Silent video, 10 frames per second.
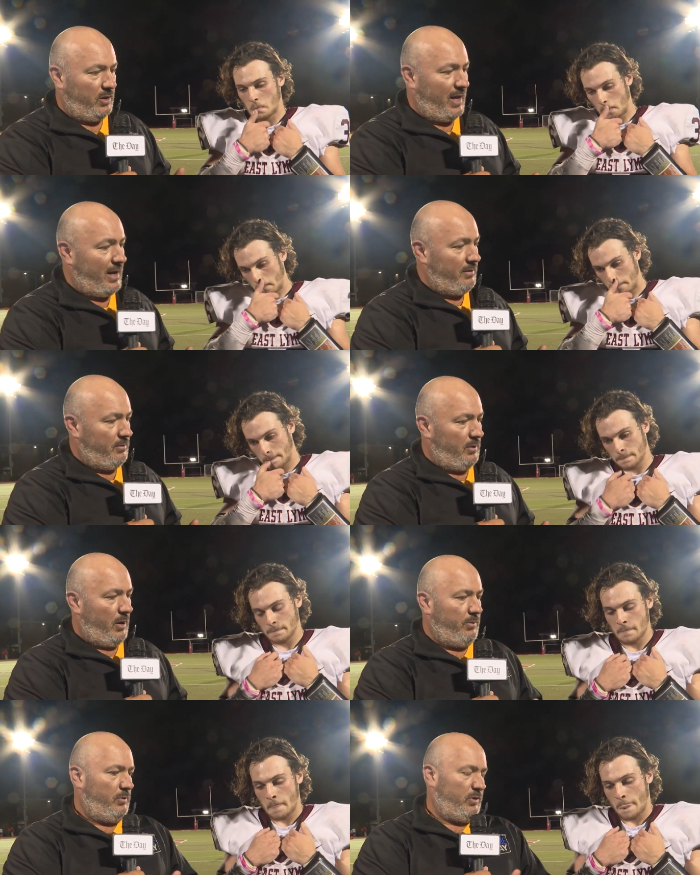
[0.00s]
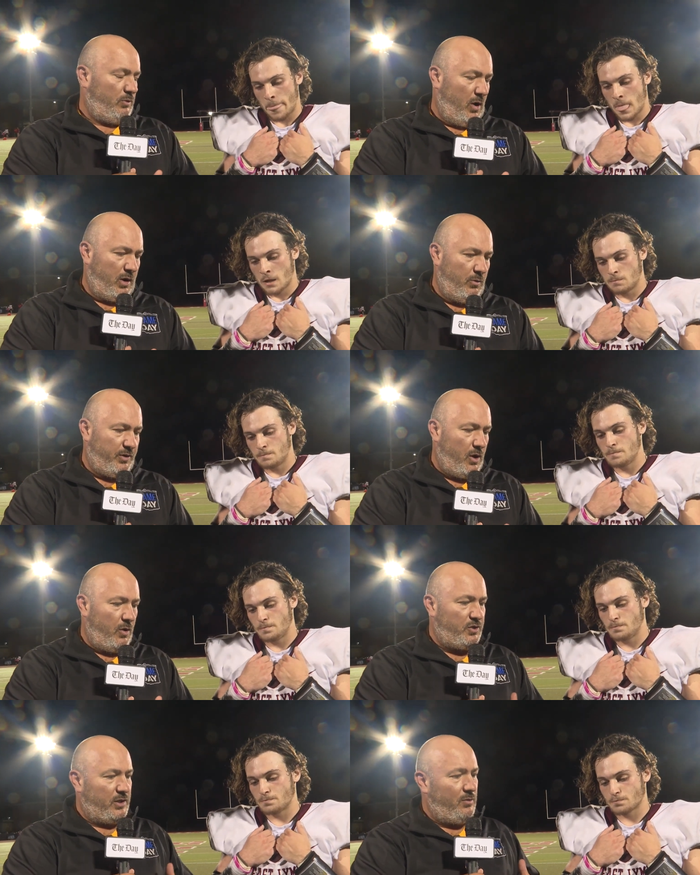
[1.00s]
Speaker 1: a lot. Talking with
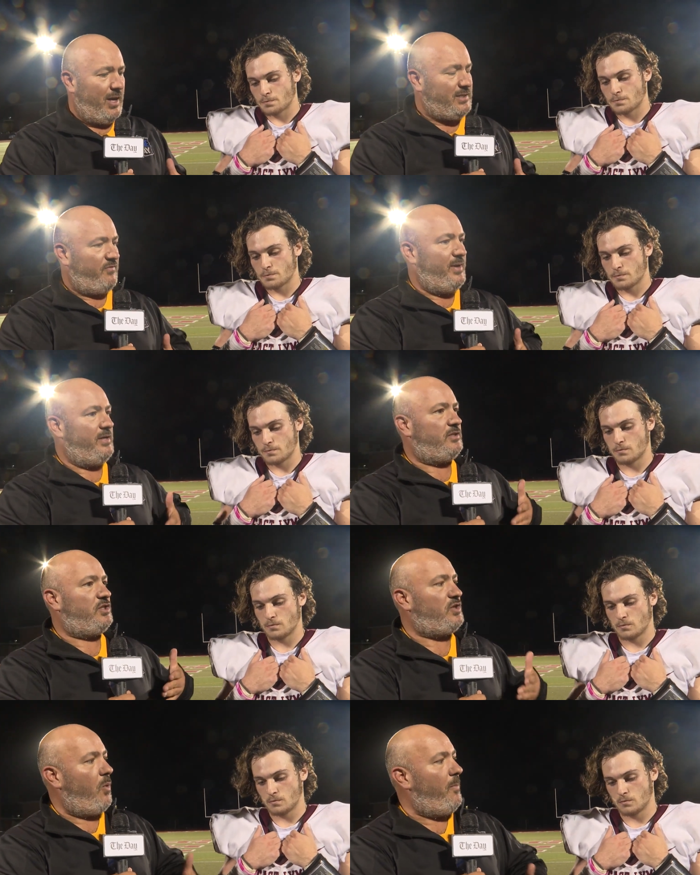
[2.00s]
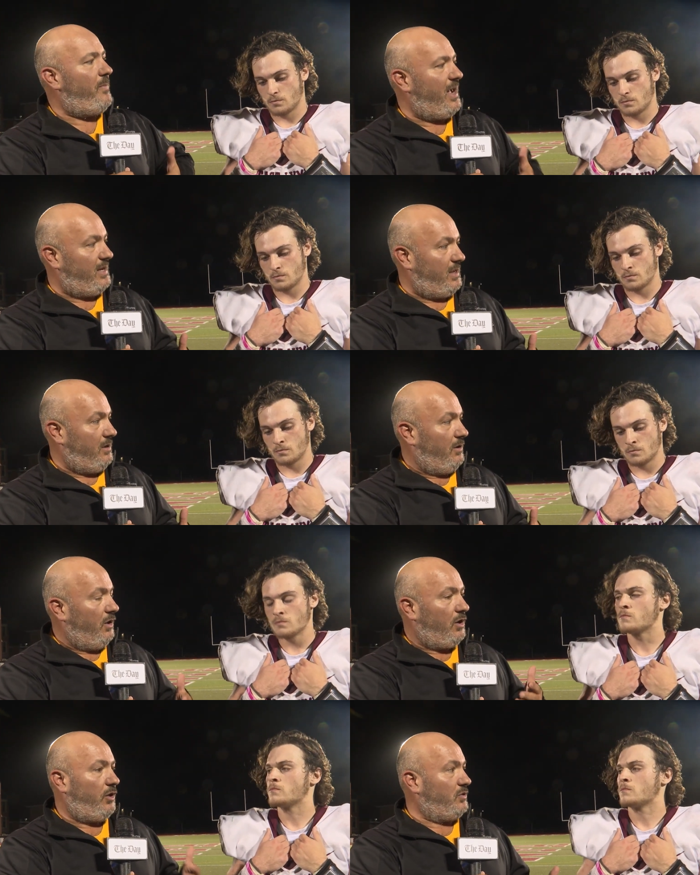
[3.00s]
Coach, that you guys have been in so many
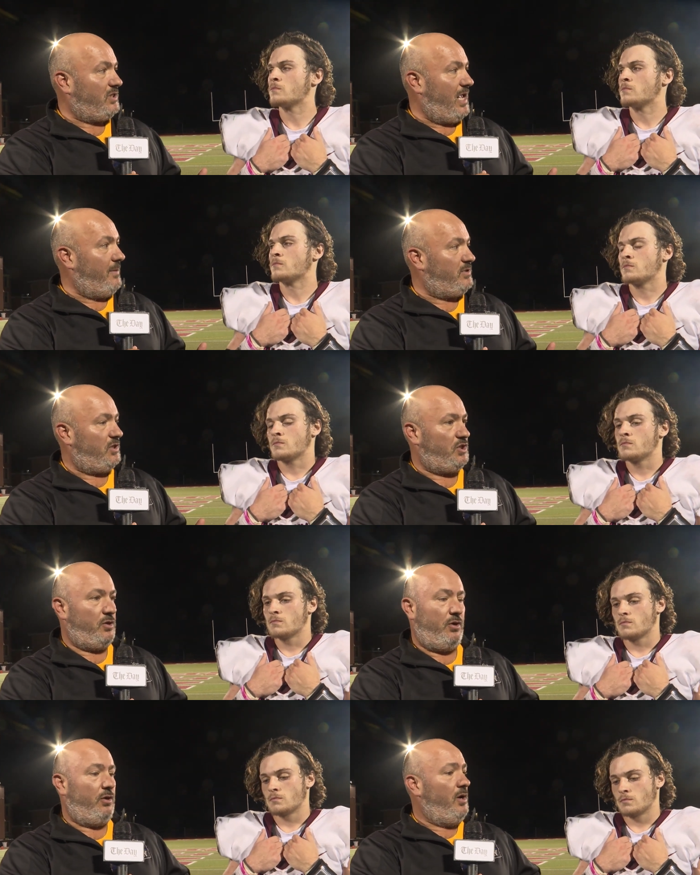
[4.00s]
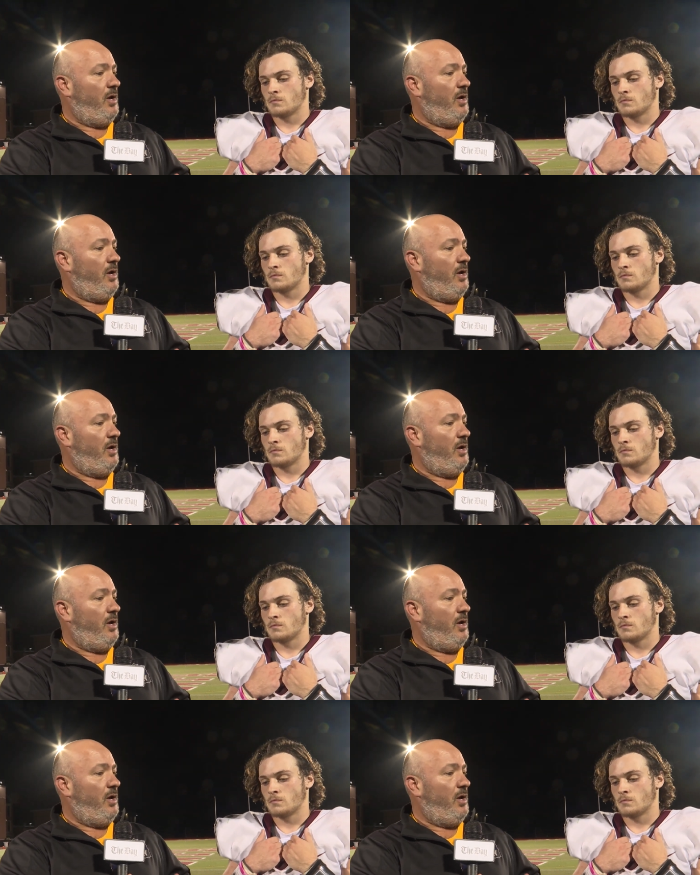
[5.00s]
close games this year. You're